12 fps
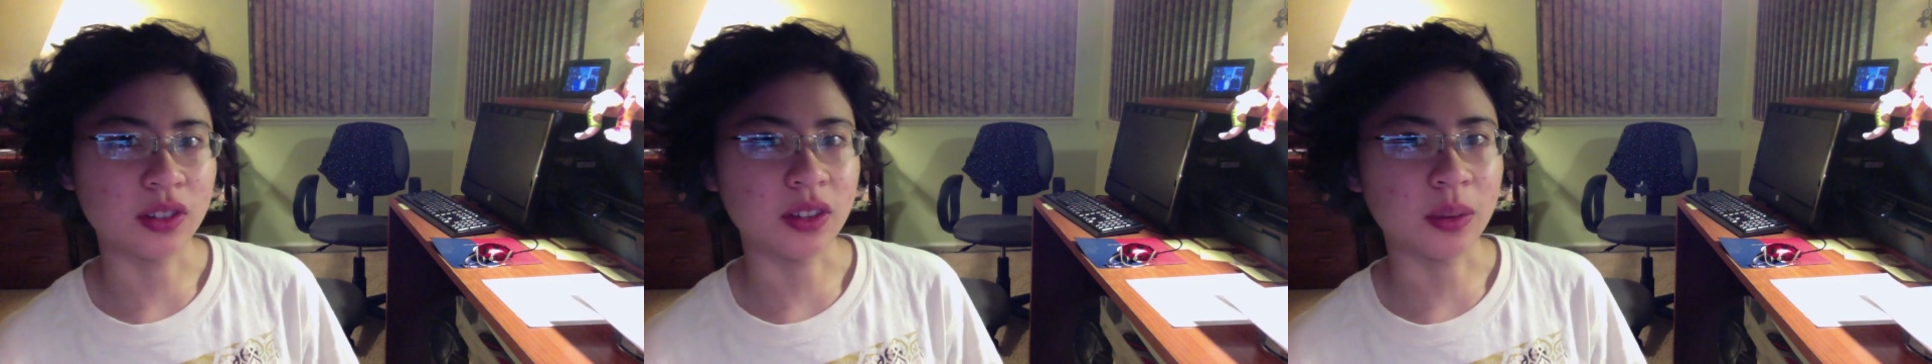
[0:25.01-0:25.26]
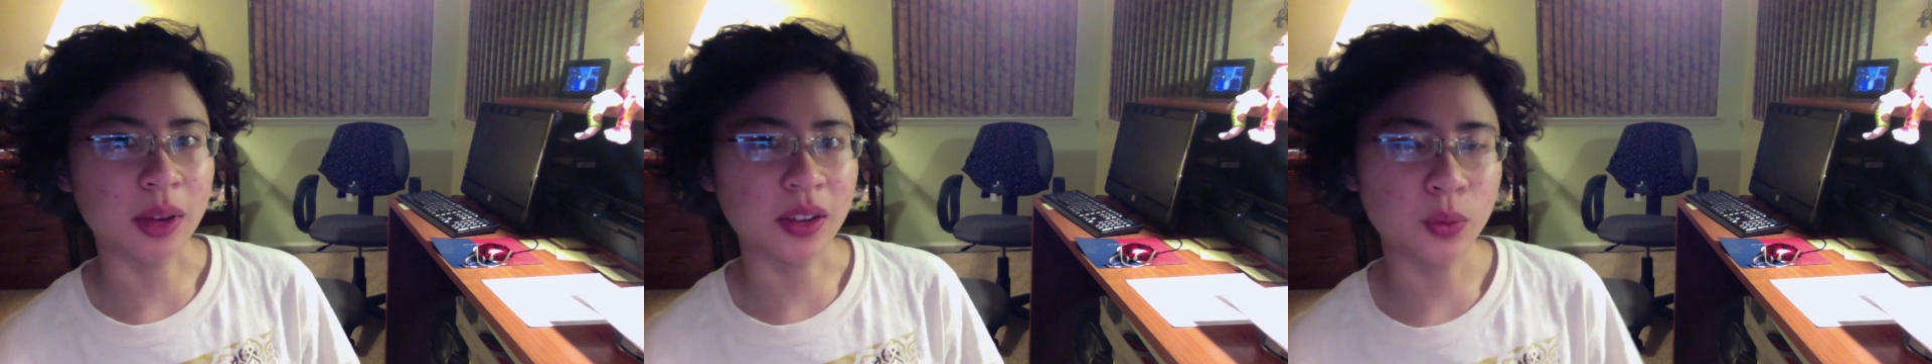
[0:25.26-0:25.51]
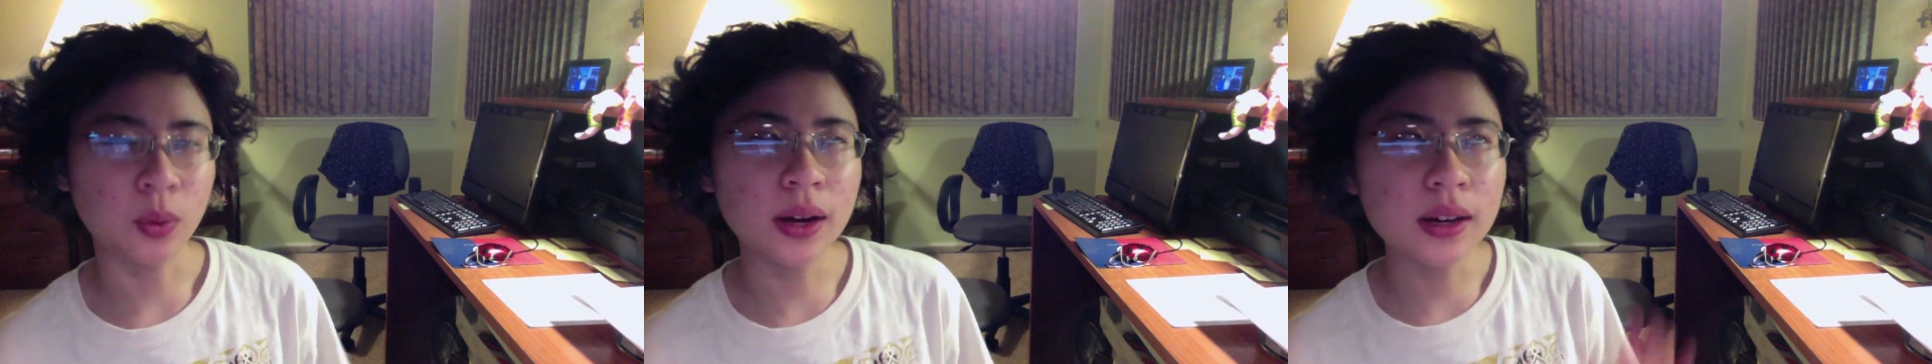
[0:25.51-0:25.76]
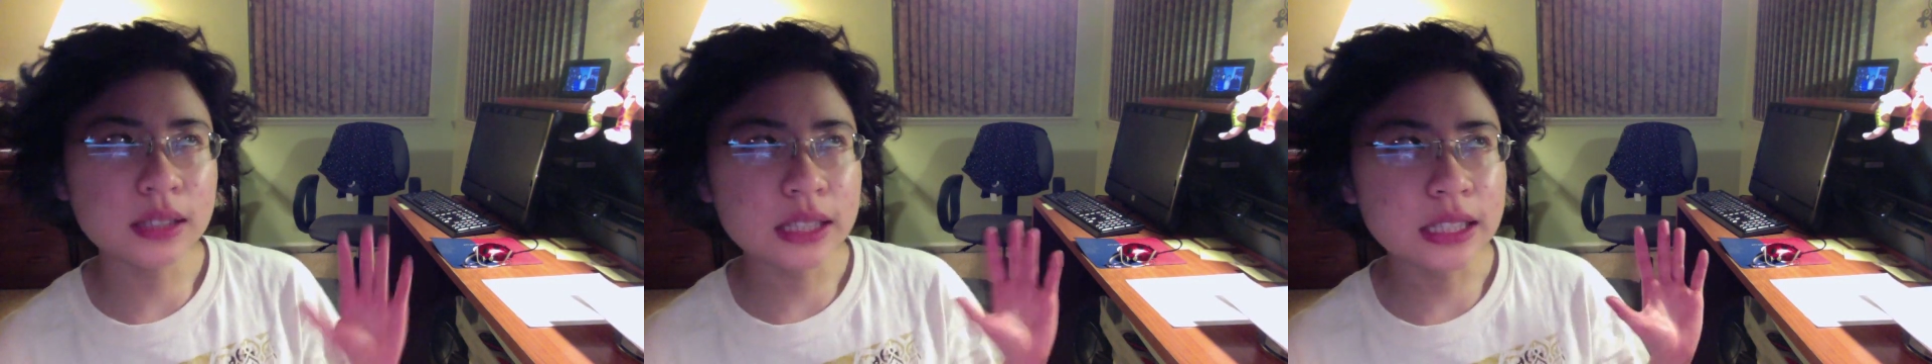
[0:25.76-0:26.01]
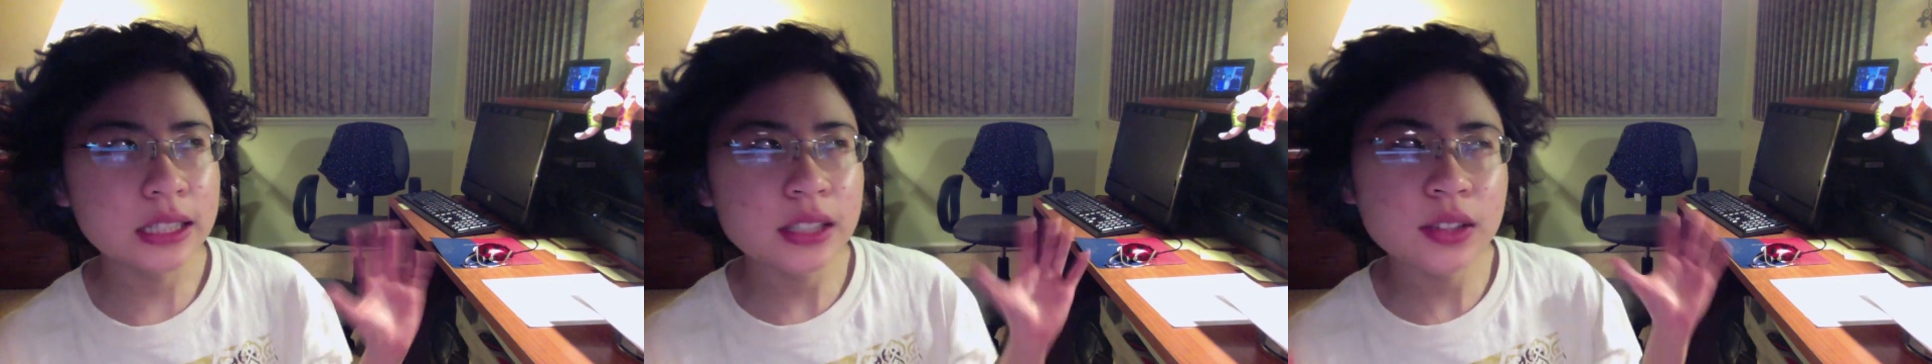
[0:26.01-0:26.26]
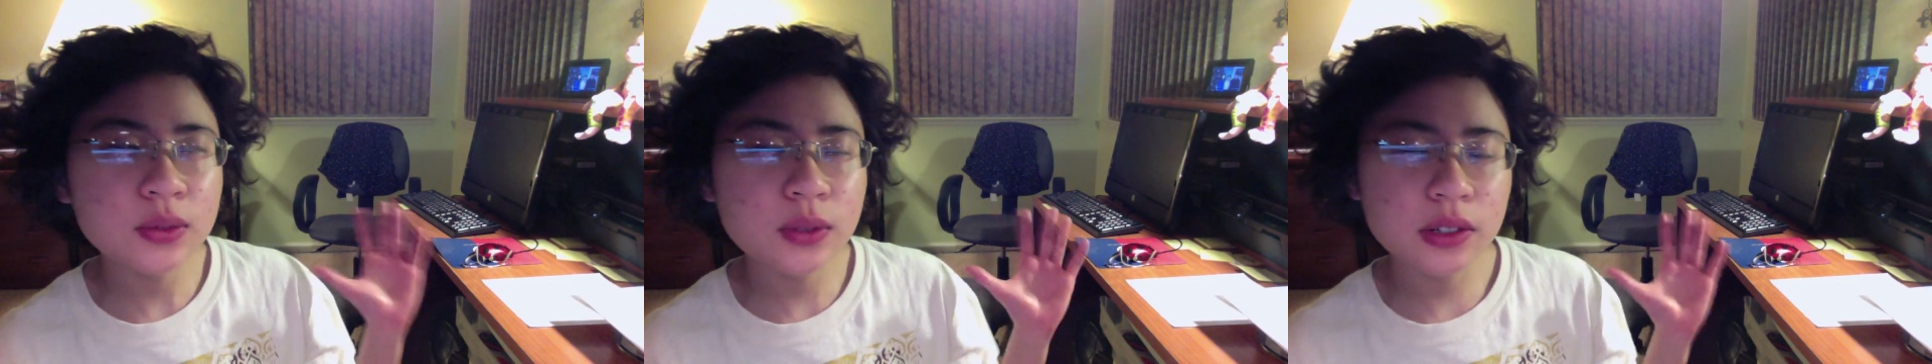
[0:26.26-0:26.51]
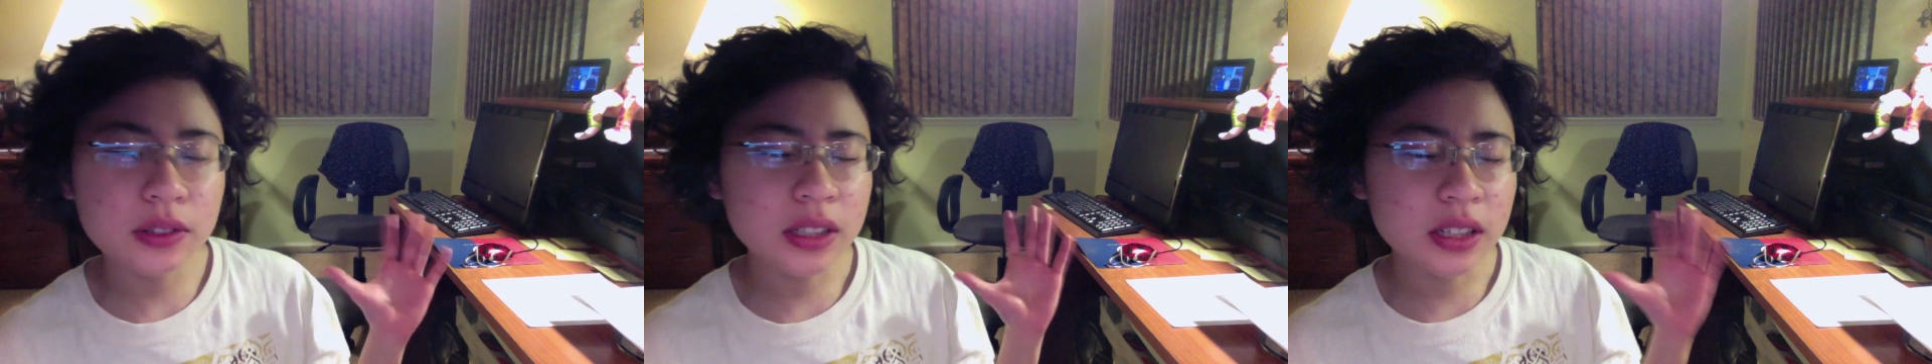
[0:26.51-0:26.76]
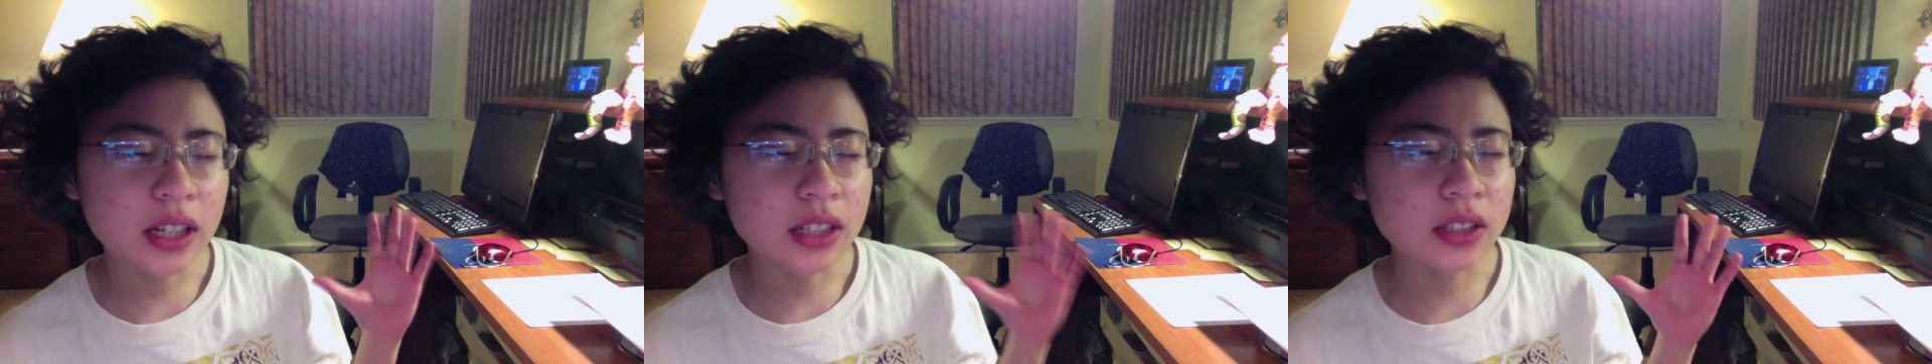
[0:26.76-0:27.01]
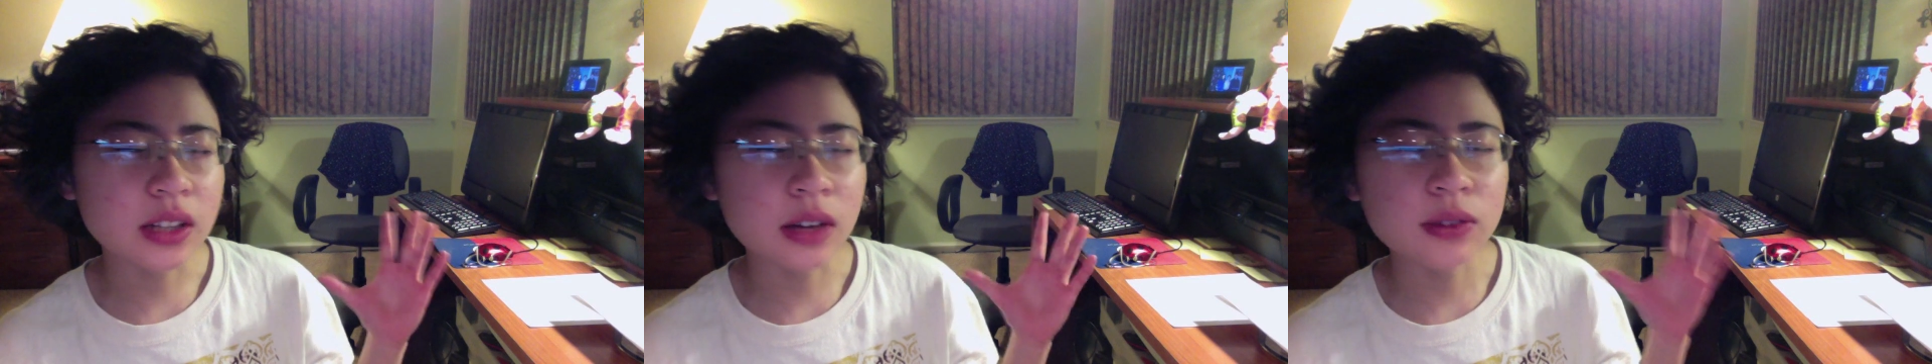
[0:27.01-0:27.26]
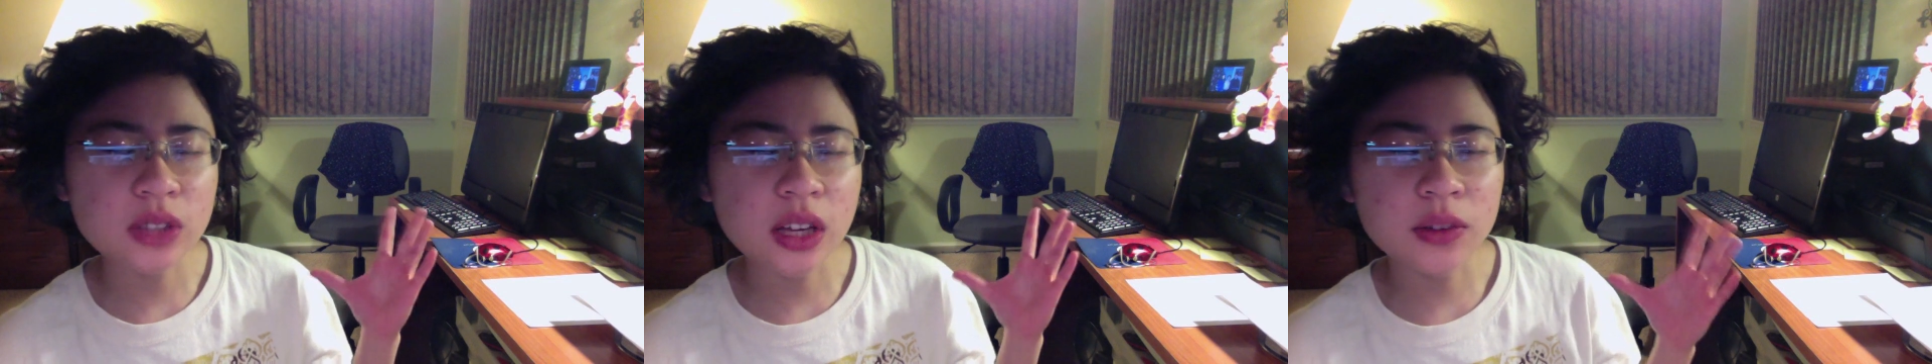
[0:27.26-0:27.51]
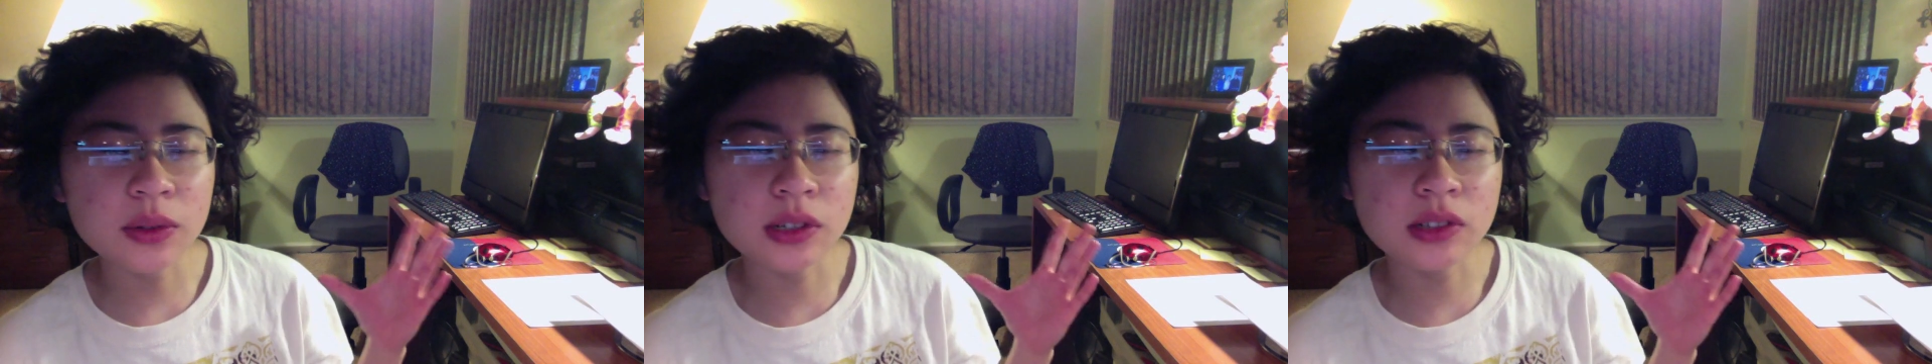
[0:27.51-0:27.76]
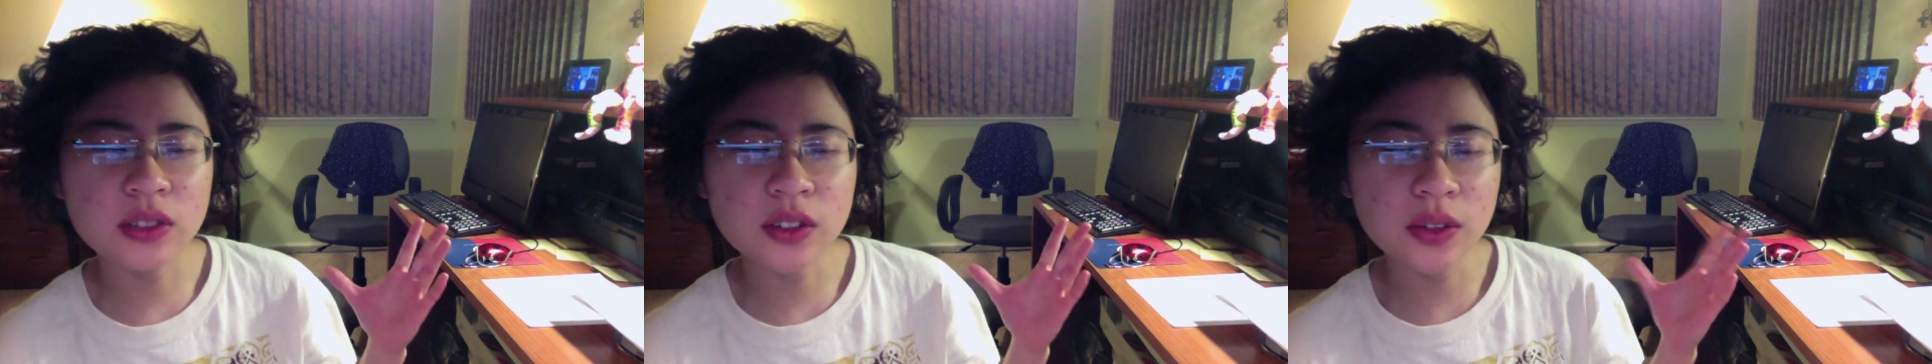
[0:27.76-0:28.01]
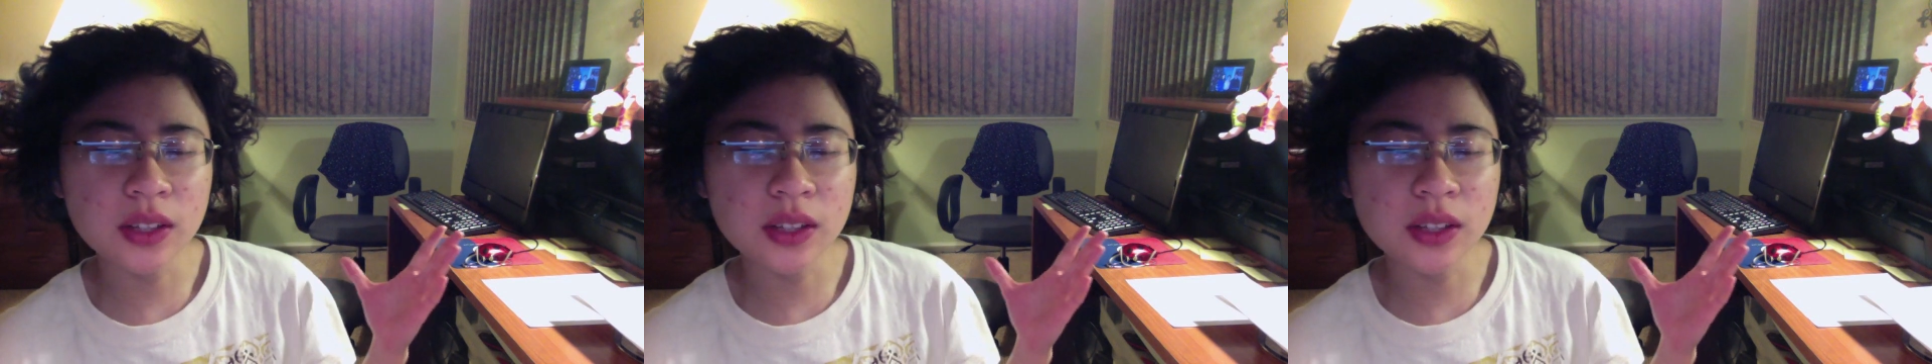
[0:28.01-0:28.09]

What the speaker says: Cement, while he is very nice outside of rehearsal,